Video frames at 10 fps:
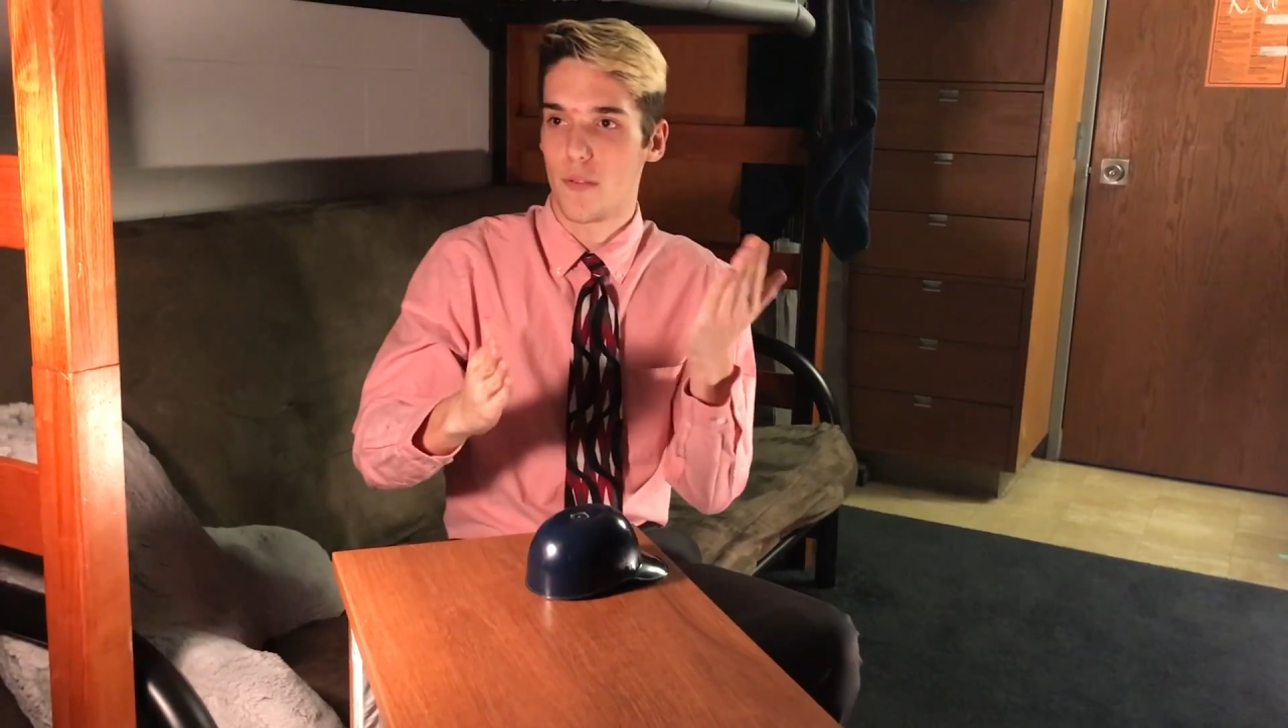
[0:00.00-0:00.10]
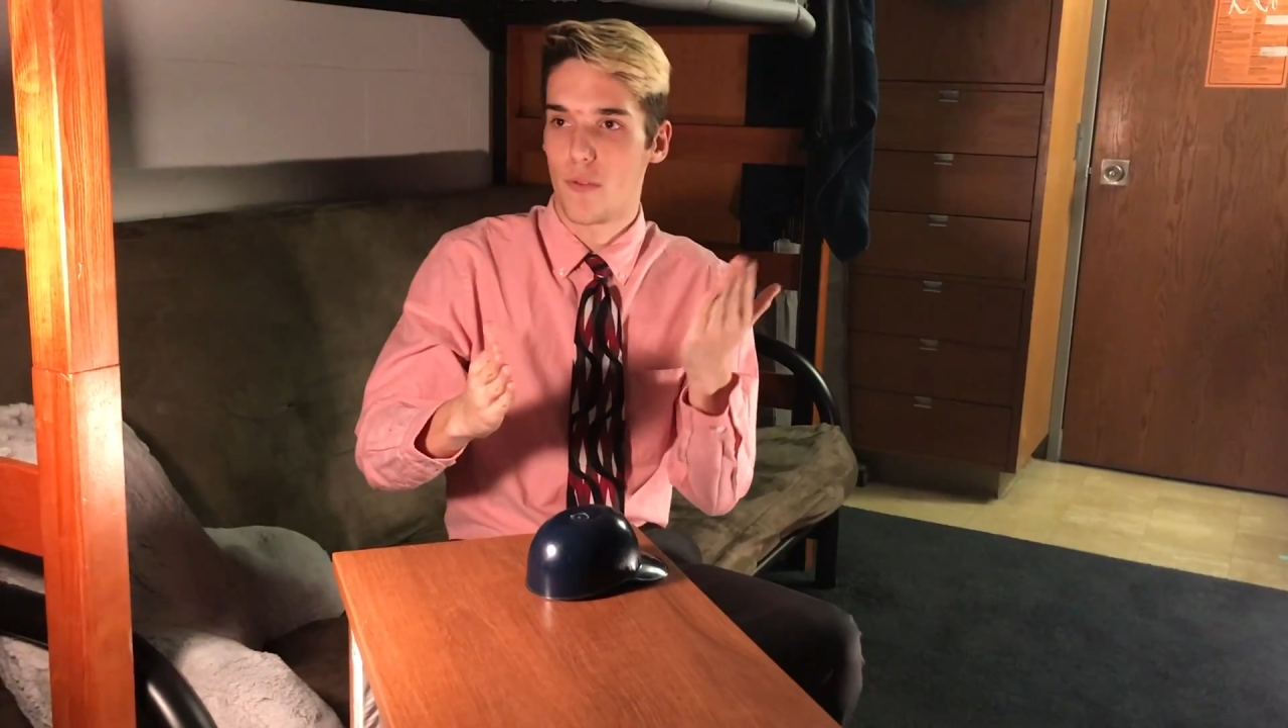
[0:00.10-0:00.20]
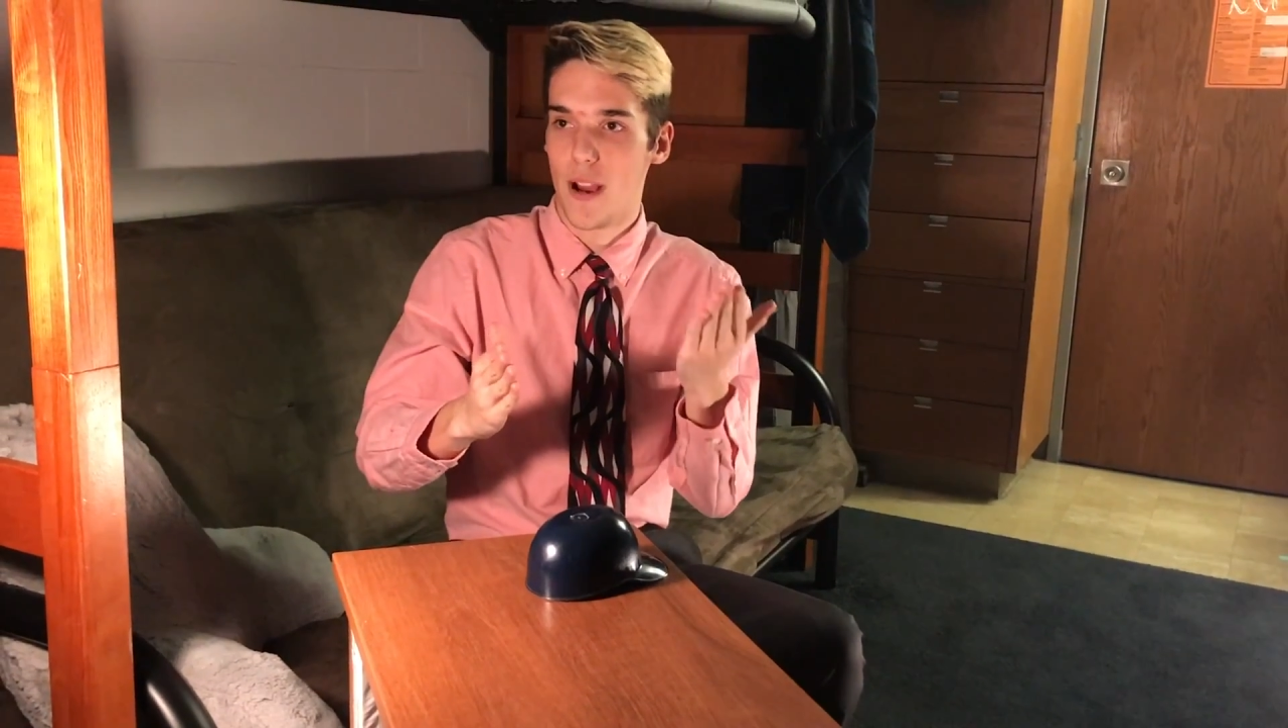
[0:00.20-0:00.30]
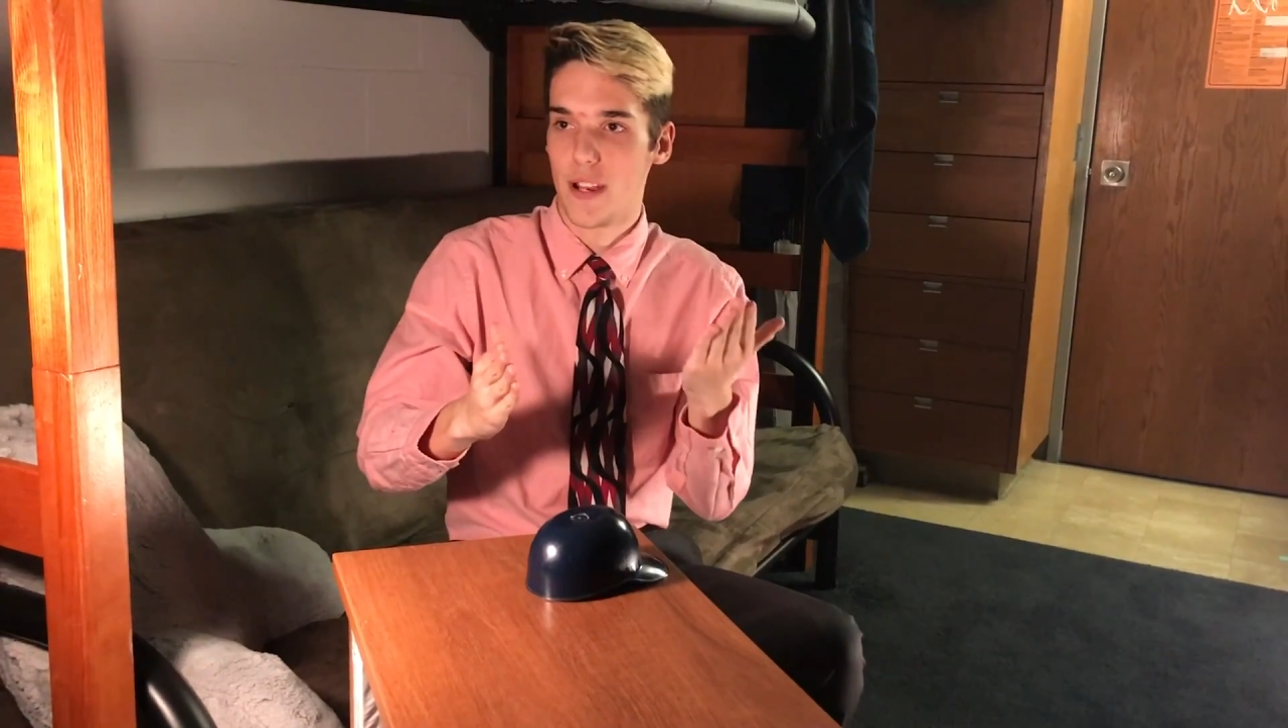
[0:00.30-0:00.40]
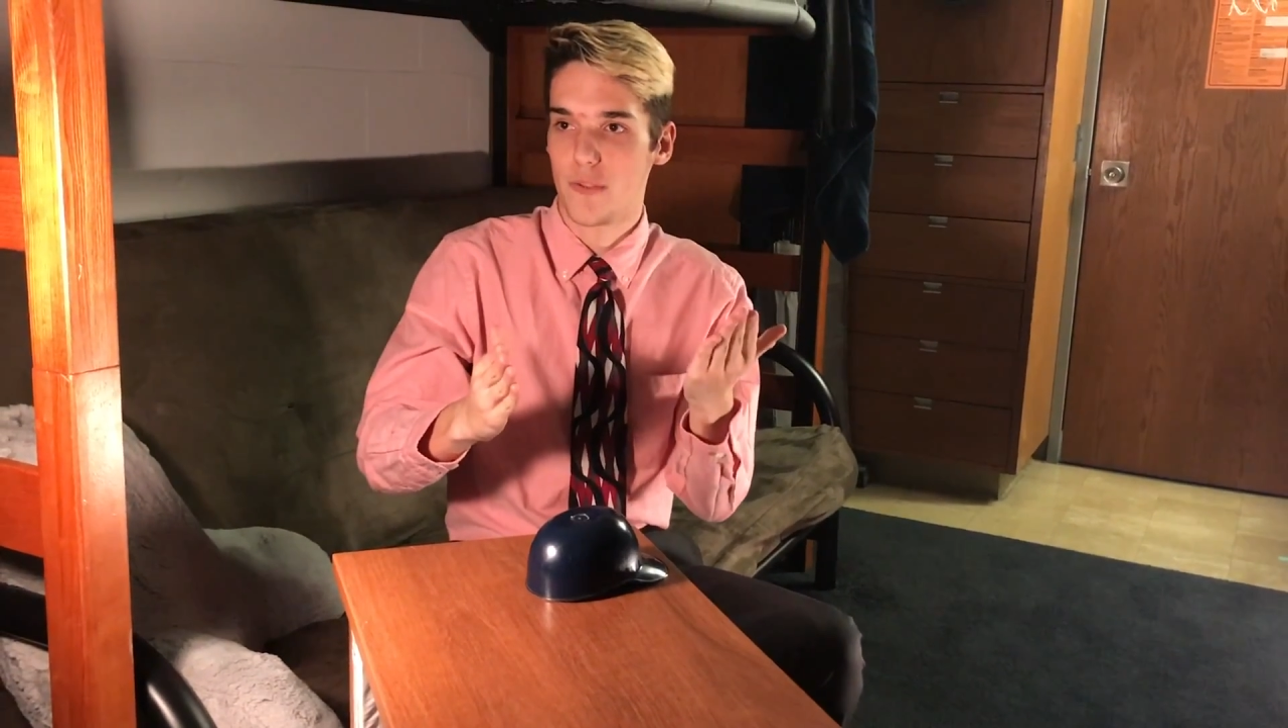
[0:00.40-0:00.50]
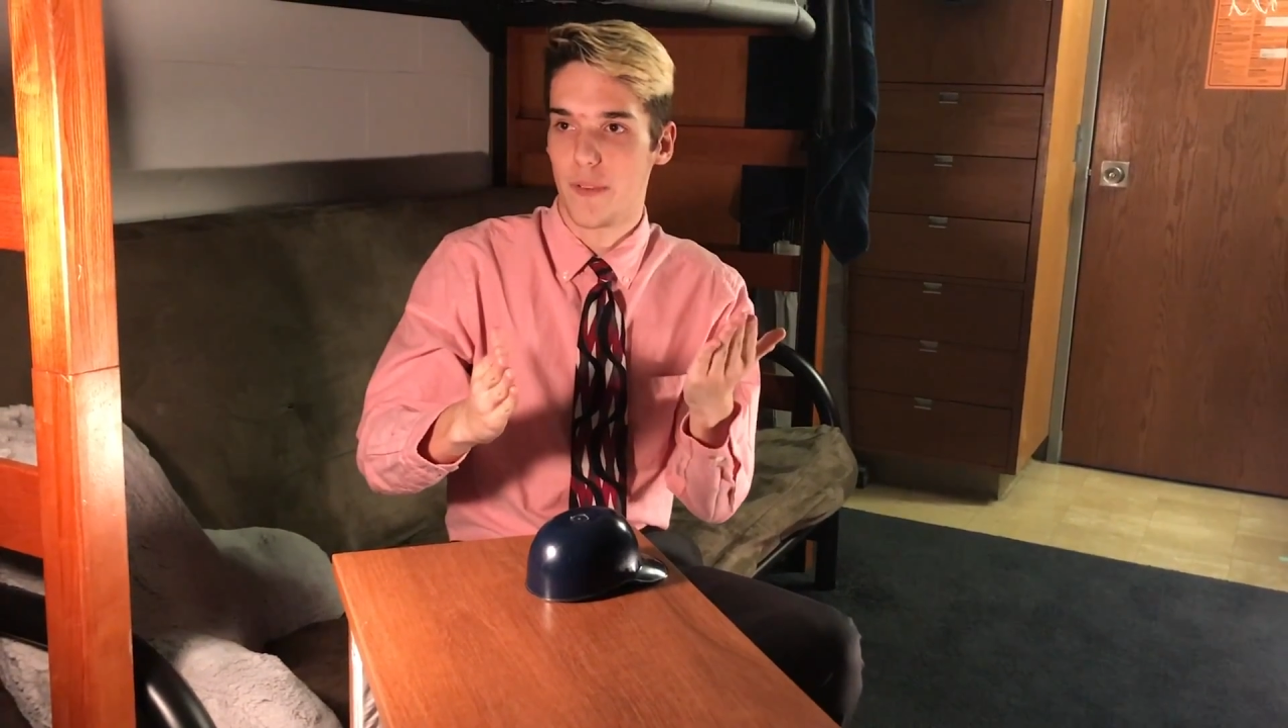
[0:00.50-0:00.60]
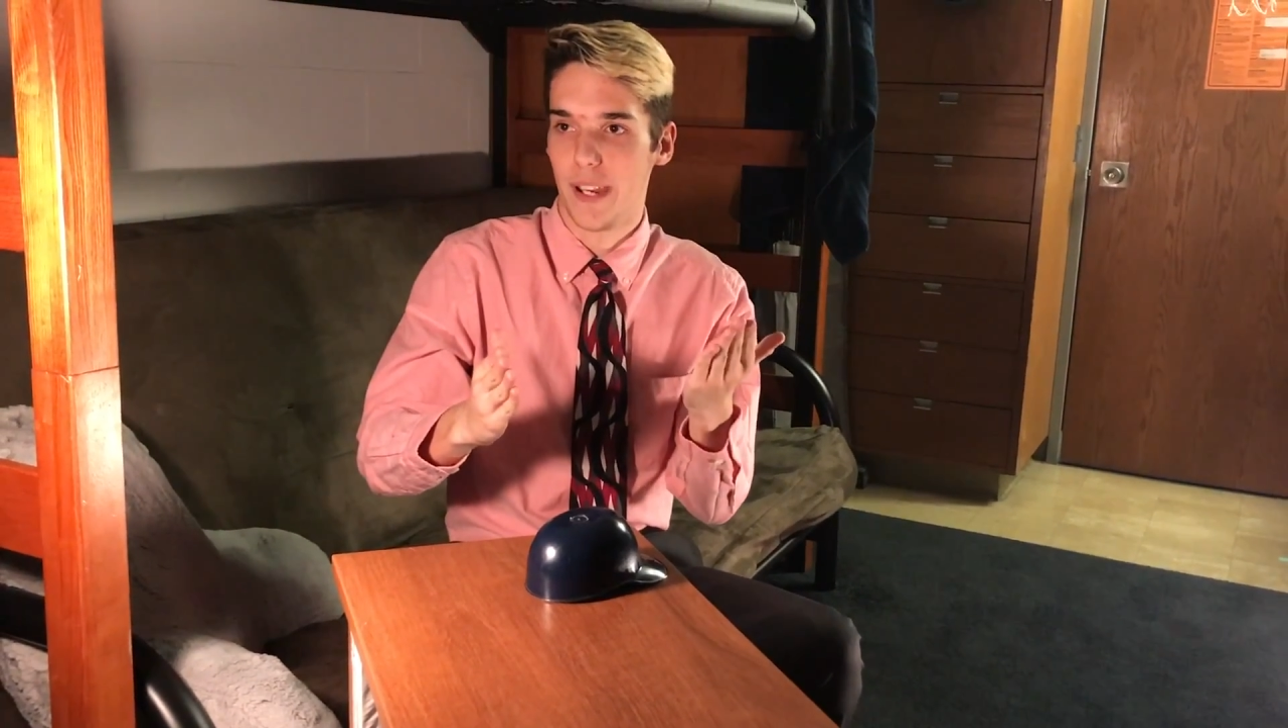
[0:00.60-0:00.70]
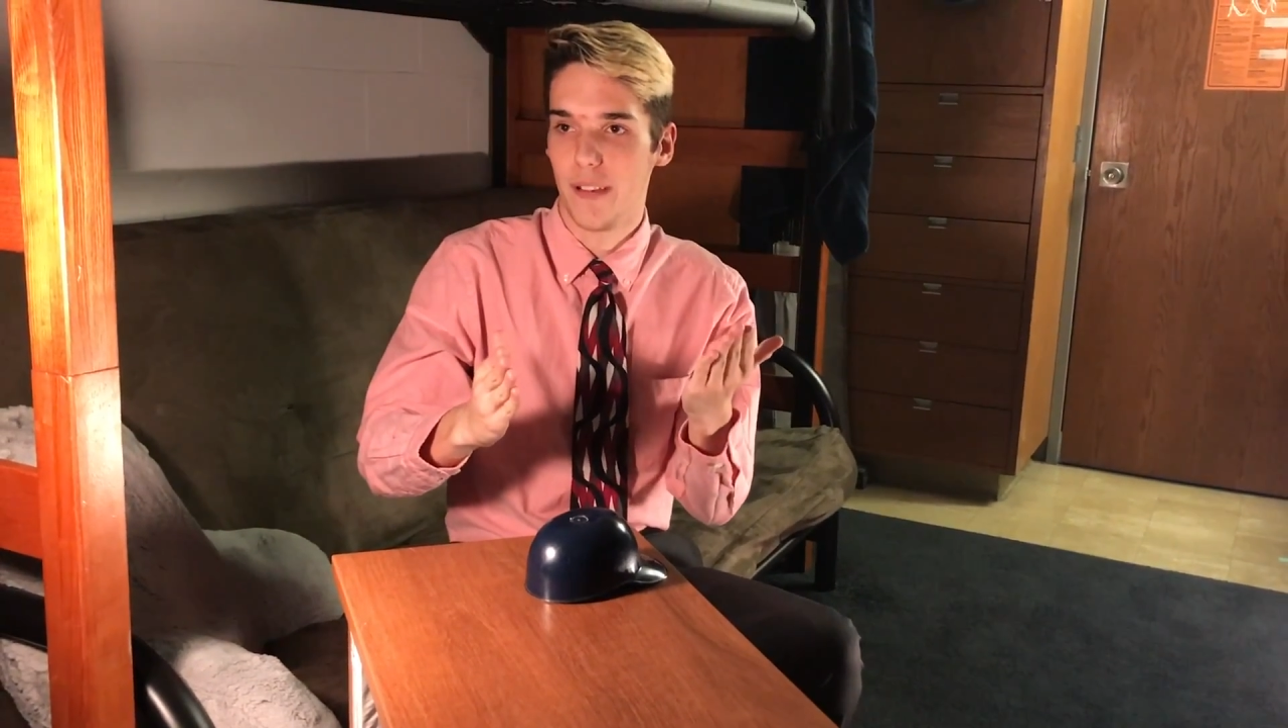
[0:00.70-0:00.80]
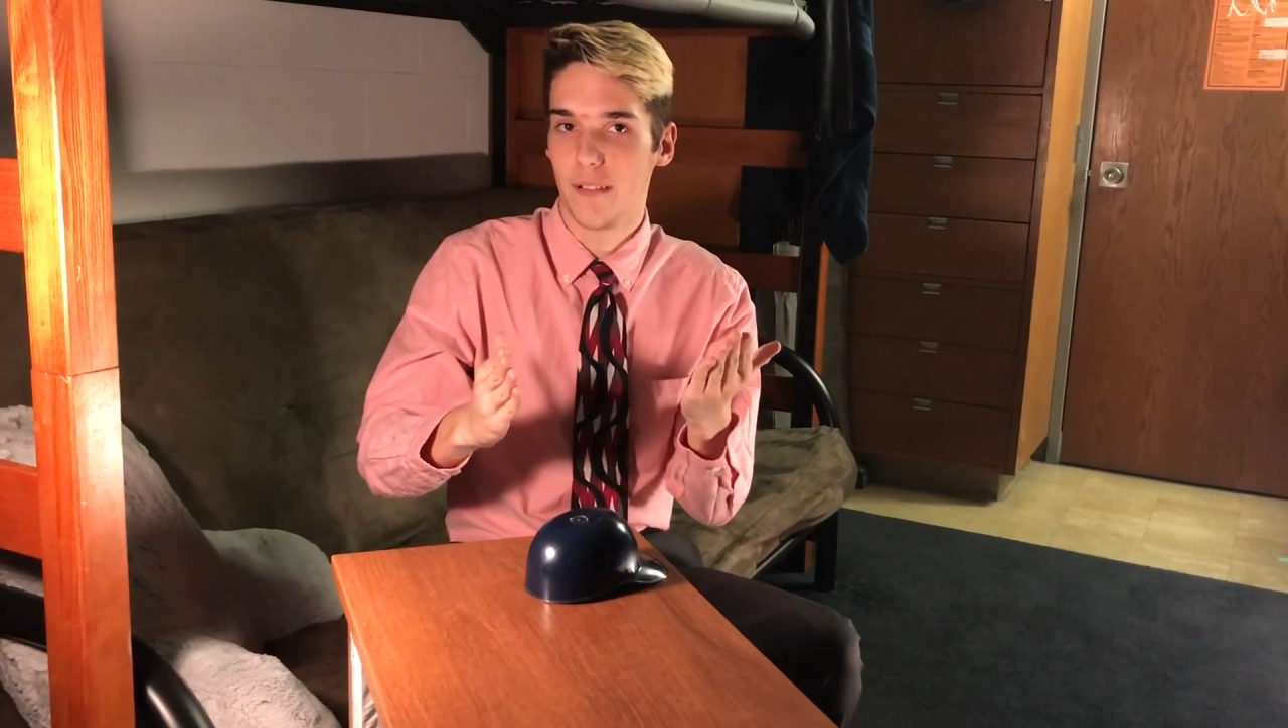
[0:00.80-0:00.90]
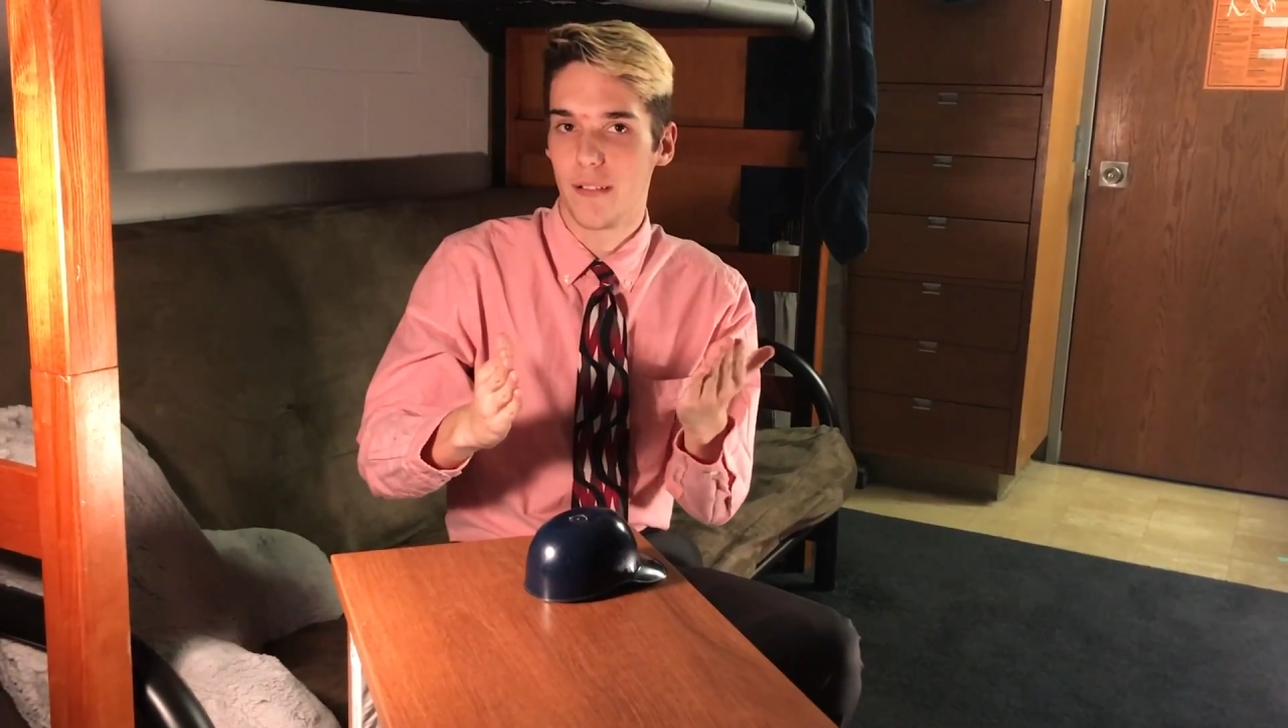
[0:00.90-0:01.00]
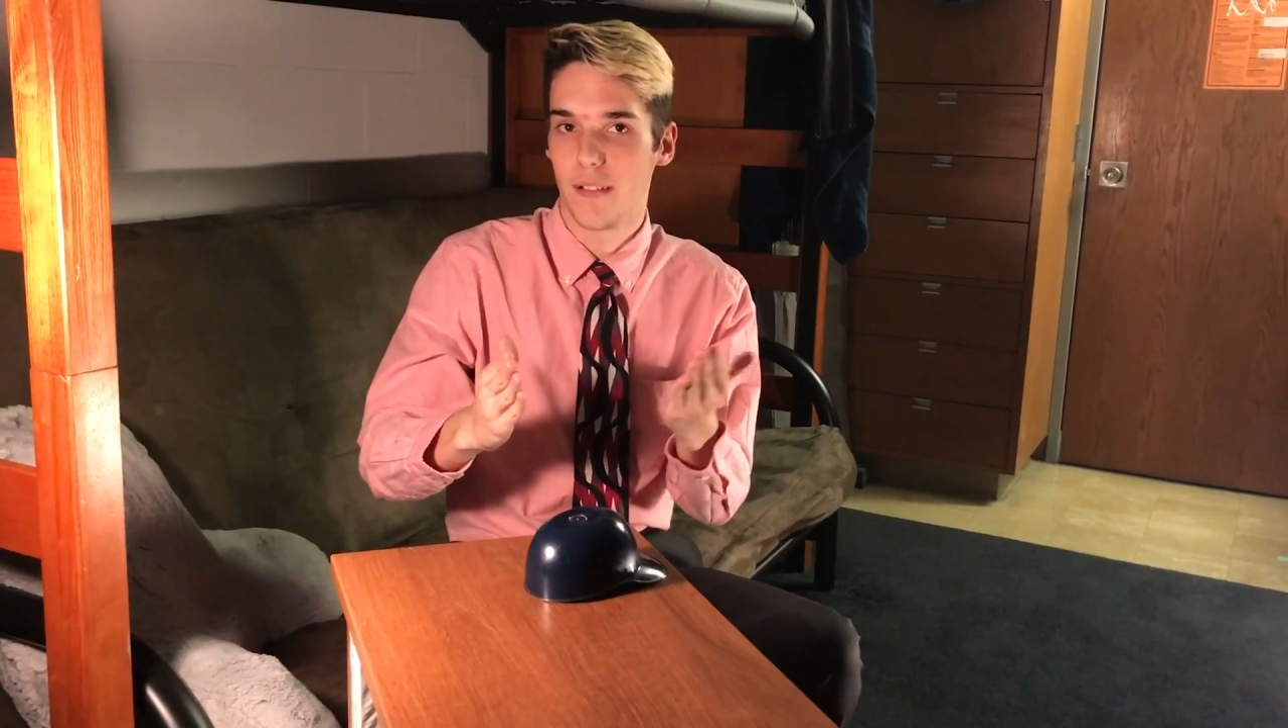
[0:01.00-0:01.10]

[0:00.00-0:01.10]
graduate.